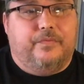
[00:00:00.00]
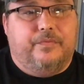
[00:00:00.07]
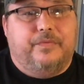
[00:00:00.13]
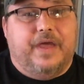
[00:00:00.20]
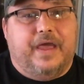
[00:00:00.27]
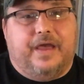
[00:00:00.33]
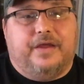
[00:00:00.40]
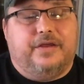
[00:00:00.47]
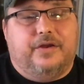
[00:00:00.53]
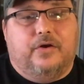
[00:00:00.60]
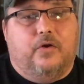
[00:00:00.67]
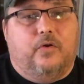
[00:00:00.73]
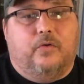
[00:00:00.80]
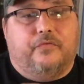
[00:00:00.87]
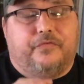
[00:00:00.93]
that,
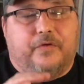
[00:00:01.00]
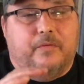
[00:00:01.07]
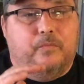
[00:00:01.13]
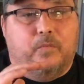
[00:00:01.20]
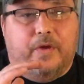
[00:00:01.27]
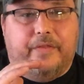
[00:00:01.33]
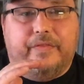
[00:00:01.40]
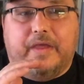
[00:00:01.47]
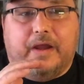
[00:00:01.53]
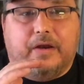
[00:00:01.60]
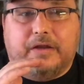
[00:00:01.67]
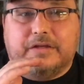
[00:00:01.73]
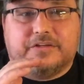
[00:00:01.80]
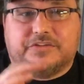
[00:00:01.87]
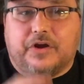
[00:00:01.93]
from when
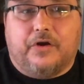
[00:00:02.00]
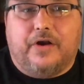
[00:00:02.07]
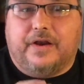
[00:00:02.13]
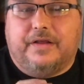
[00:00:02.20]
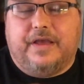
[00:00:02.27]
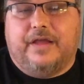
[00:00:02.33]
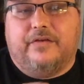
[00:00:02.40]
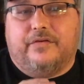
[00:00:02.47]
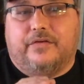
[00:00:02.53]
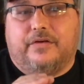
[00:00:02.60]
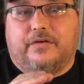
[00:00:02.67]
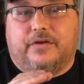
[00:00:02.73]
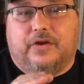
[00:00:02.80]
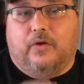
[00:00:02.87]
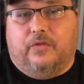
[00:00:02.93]
they started
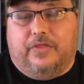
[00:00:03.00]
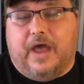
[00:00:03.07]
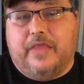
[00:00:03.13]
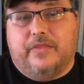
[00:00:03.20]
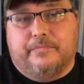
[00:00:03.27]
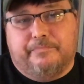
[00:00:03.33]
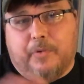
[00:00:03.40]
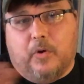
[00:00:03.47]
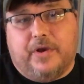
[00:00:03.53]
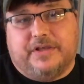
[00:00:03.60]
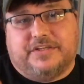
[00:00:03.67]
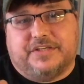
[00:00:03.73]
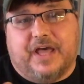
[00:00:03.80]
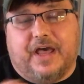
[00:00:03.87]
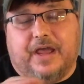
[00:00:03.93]
getting, on the boy
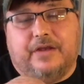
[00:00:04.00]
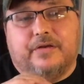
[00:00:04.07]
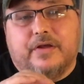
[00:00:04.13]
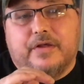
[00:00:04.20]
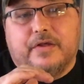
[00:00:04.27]
side,